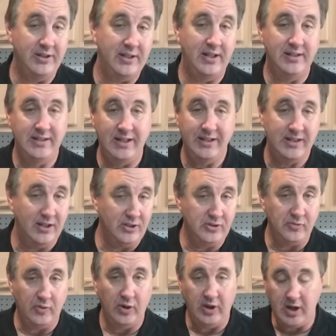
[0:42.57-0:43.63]
into the details
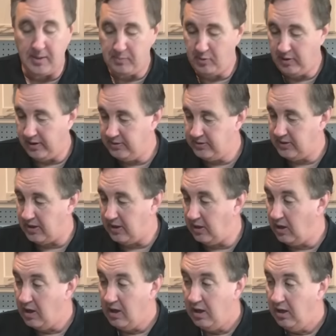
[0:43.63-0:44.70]
of where the upgrades
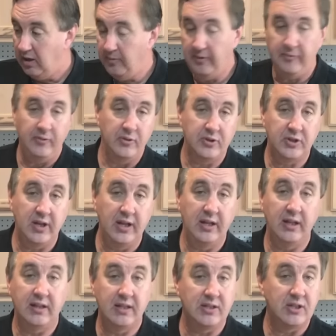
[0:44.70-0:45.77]
are, let me first say
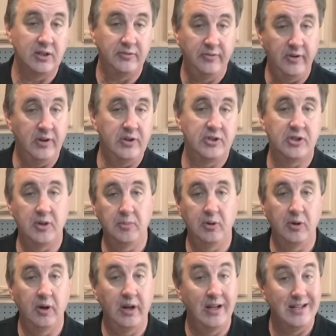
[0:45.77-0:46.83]
that this is very
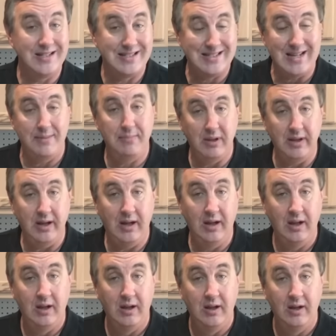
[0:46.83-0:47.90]
similar in assembly
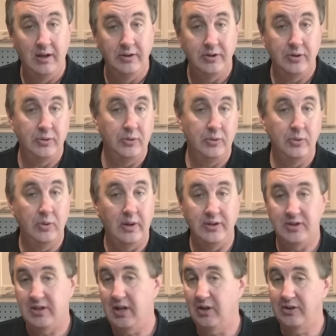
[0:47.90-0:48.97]
to a
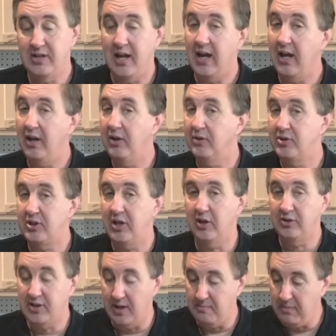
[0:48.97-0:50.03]
CR10 or
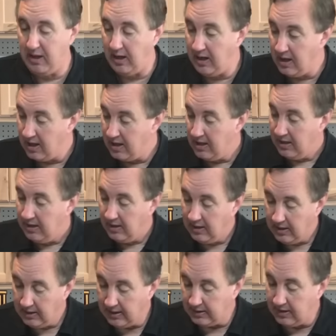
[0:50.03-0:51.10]
CR10 Mini
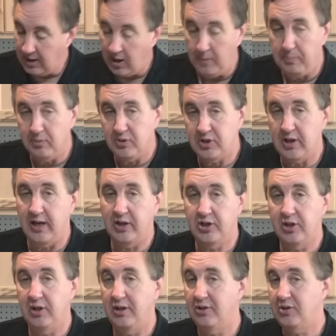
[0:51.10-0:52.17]
in that the upper
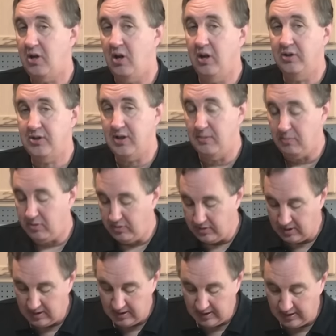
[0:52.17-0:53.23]
section is all assembled
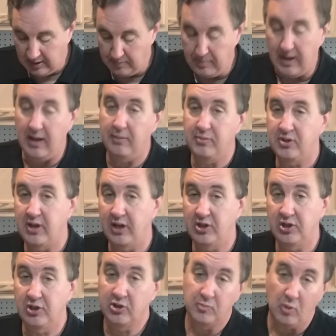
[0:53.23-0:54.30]
and the bottom
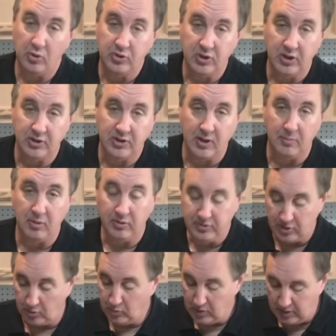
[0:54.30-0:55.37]
section is mostly assembled.
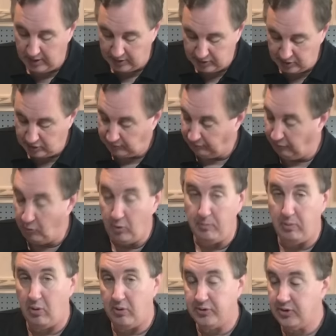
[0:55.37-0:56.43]
So really it's just four
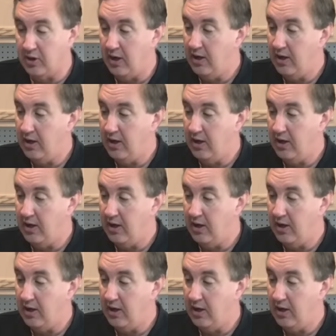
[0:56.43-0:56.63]
bolts